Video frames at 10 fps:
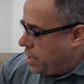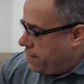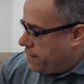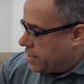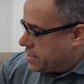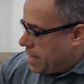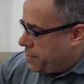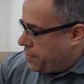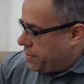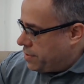for
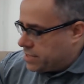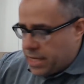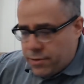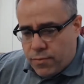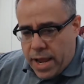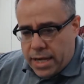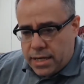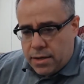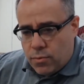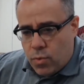example, there's a
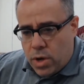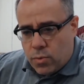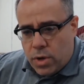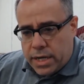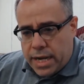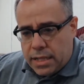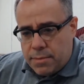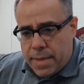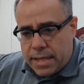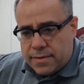red 1-1
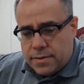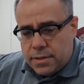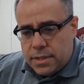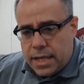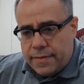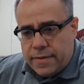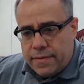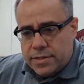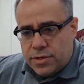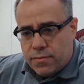elemental, and then
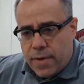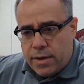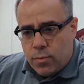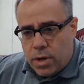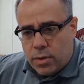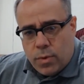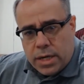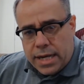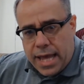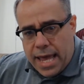there's a red
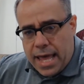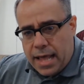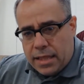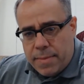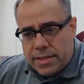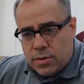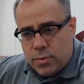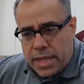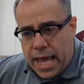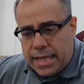1-1 elemental
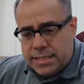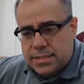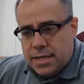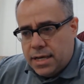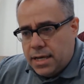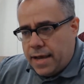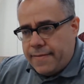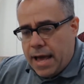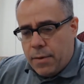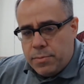with haste,
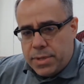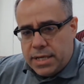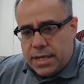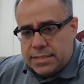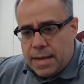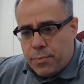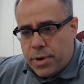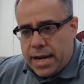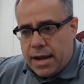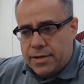and that would be
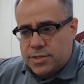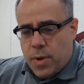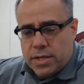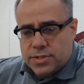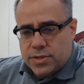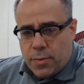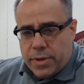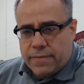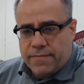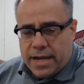separated out as well, so that we
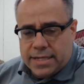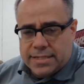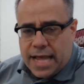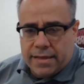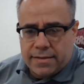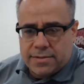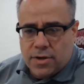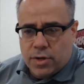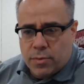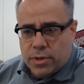can find exactly the
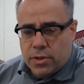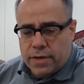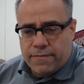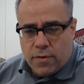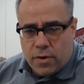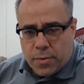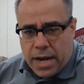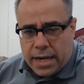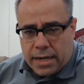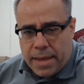token we're looking for, and we're
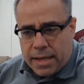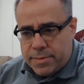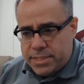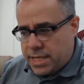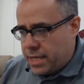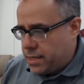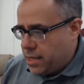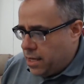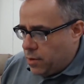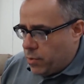not going to make a mistake
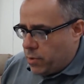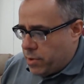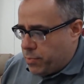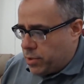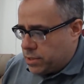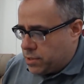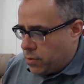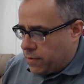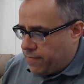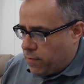when we pull a
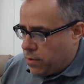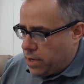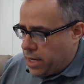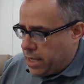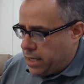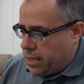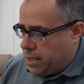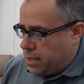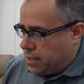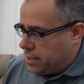token for
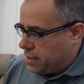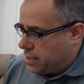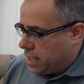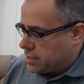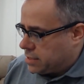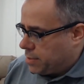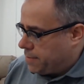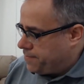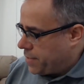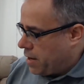a customer.
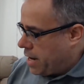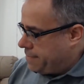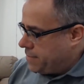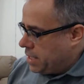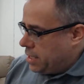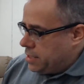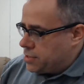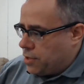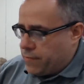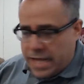All right,
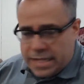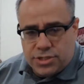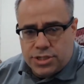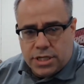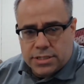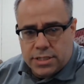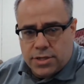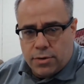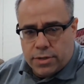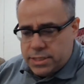so that's just the
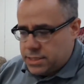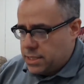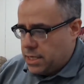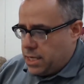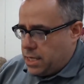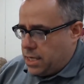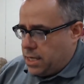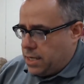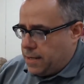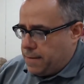tokens.
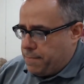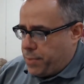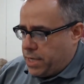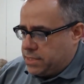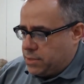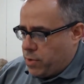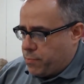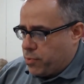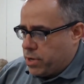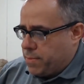But we
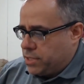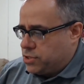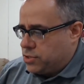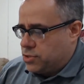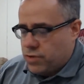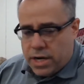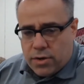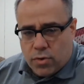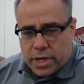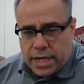pretty much try to
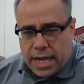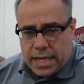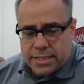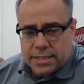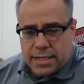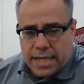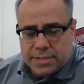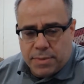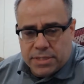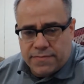organize as
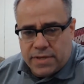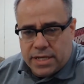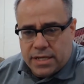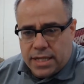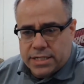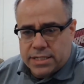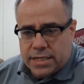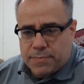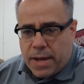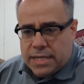much of the collection
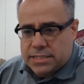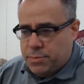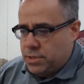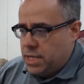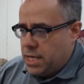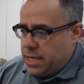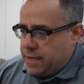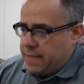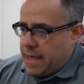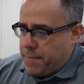as possible
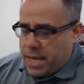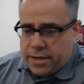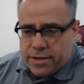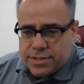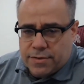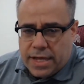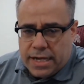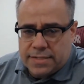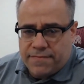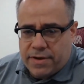in that manner, so that
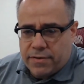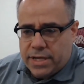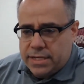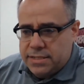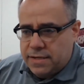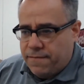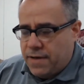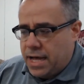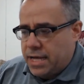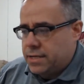it's very easy to
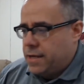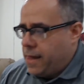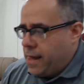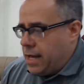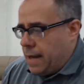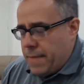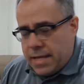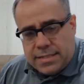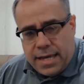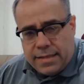find. I'm not
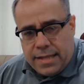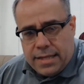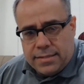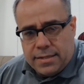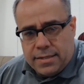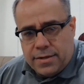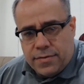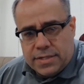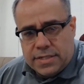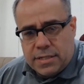saying that you know,
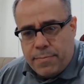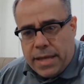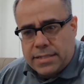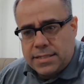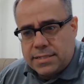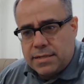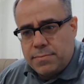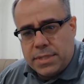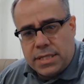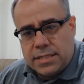this is the best system,
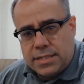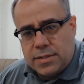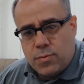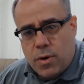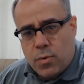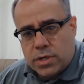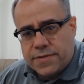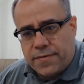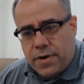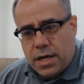but this is what works
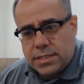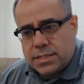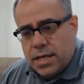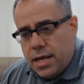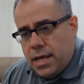for us.